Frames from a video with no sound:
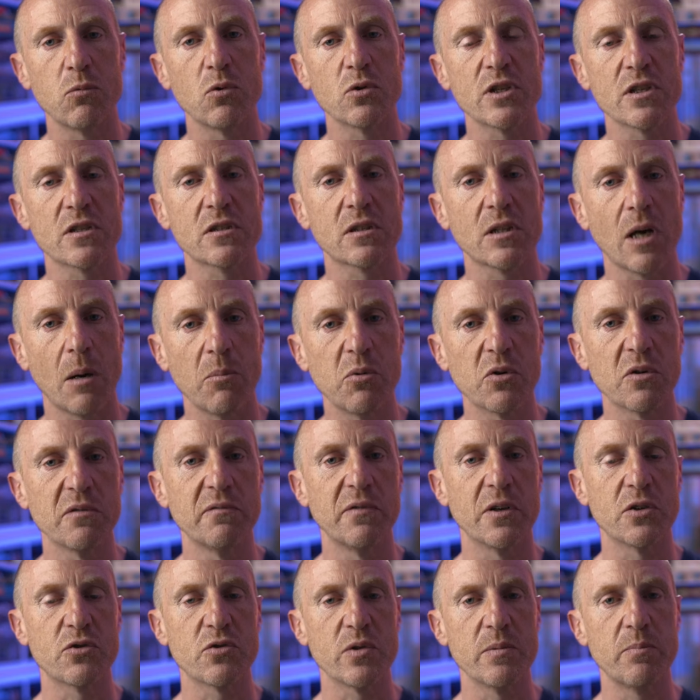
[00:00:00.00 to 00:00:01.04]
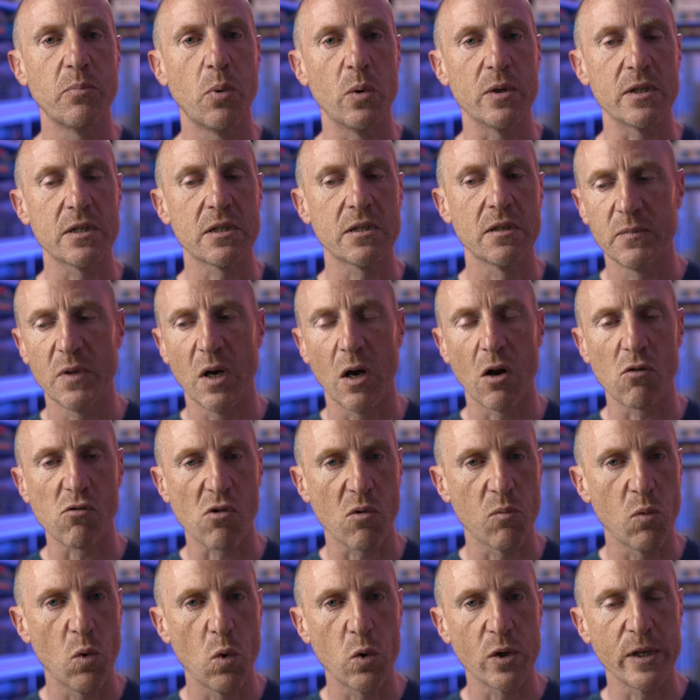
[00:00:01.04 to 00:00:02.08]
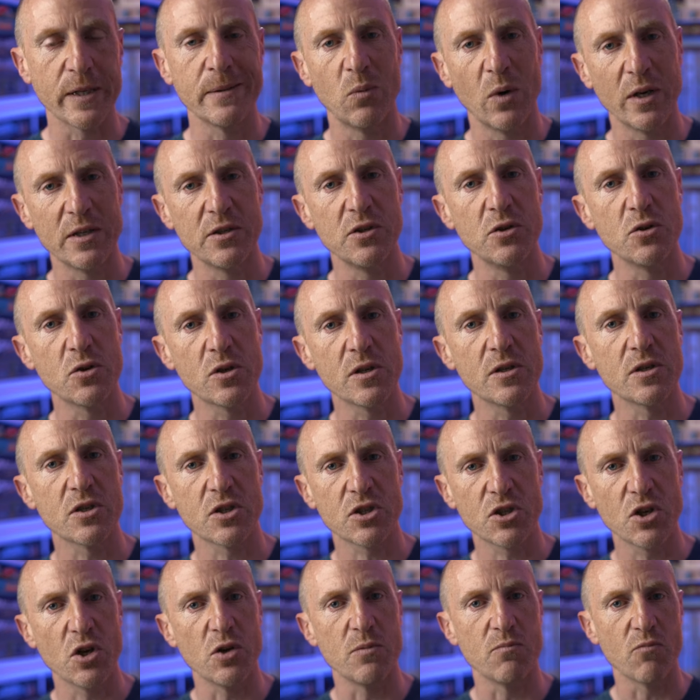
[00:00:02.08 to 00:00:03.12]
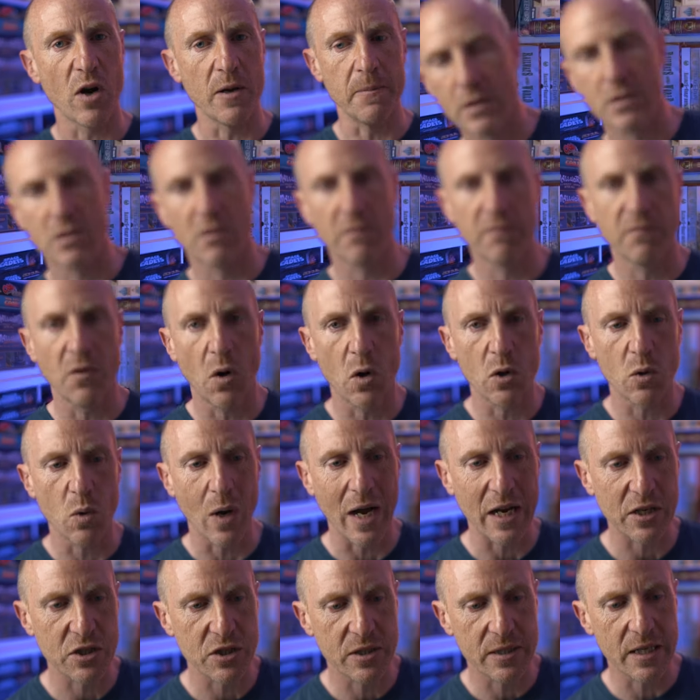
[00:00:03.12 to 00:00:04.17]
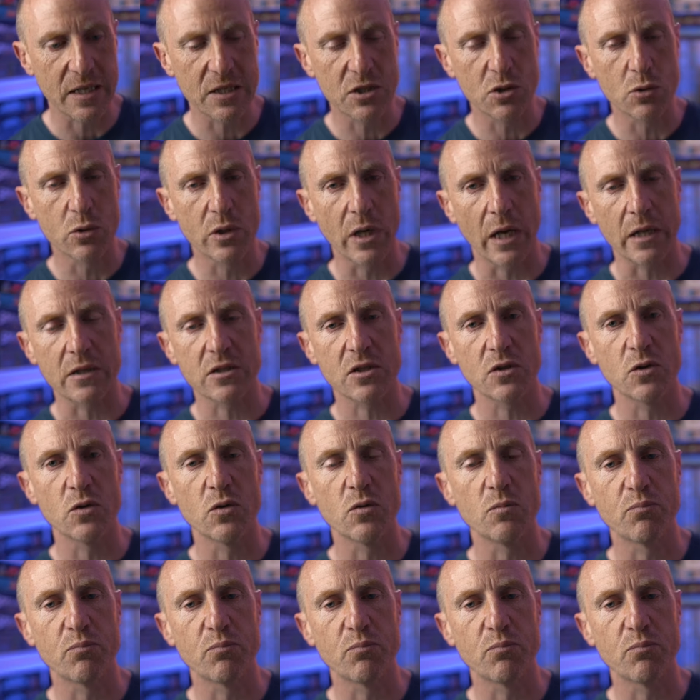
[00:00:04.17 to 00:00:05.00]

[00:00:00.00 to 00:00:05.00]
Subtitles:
will just double the victory points that are awarded when you consume, right? So the final action is you get to